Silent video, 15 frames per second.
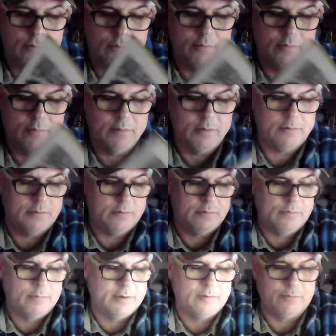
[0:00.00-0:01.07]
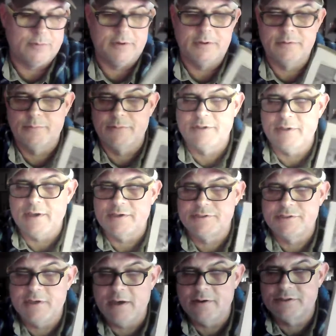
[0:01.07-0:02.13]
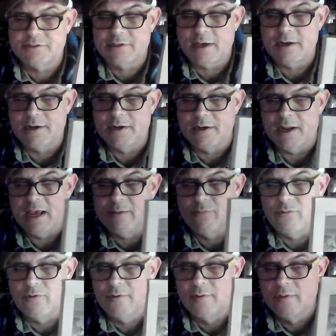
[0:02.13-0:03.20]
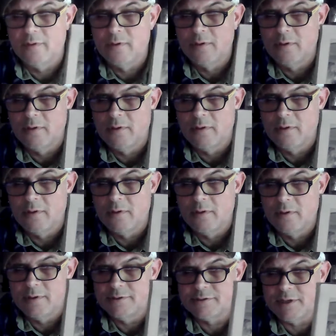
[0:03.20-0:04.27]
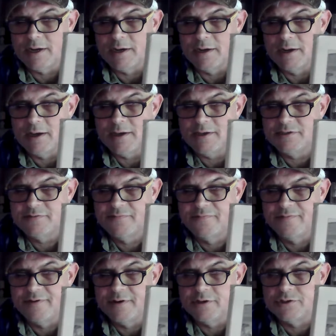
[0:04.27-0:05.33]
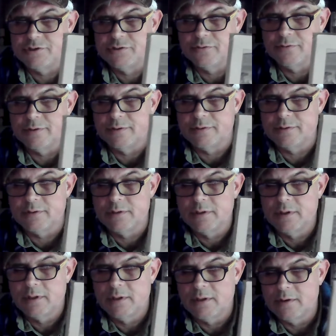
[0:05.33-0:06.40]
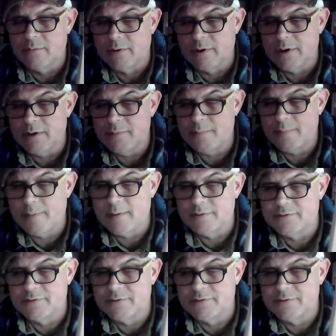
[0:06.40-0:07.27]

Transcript: Well, wait a minute. But yeah, see how it's got an enamel? It's got a nice finish to it, right?